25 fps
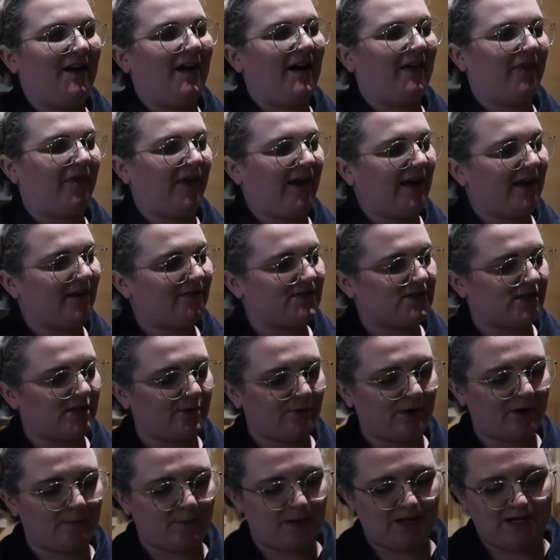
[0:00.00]
I think I did
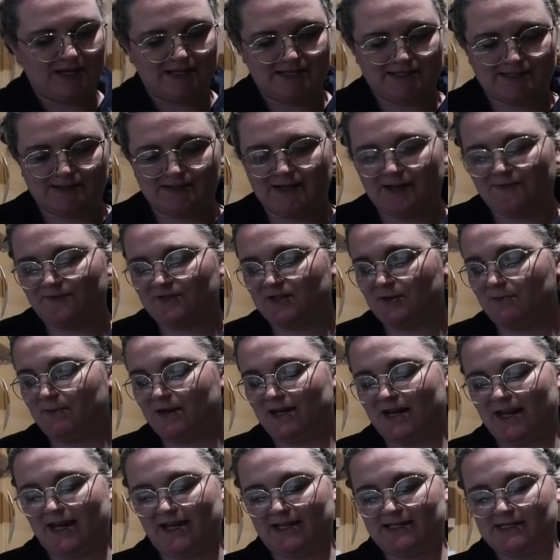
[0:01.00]
it when I've been lifting my
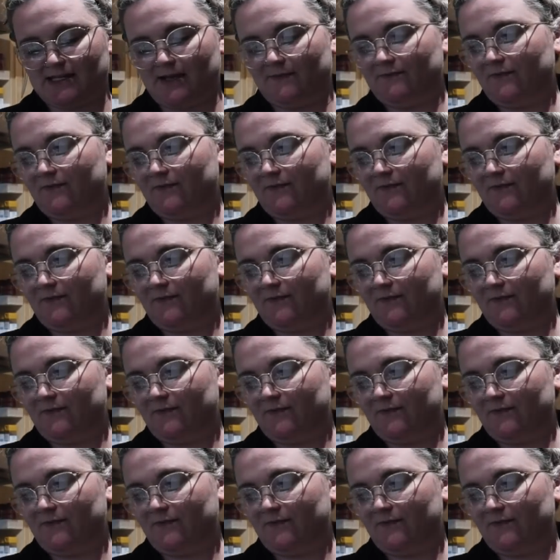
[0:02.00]
niece.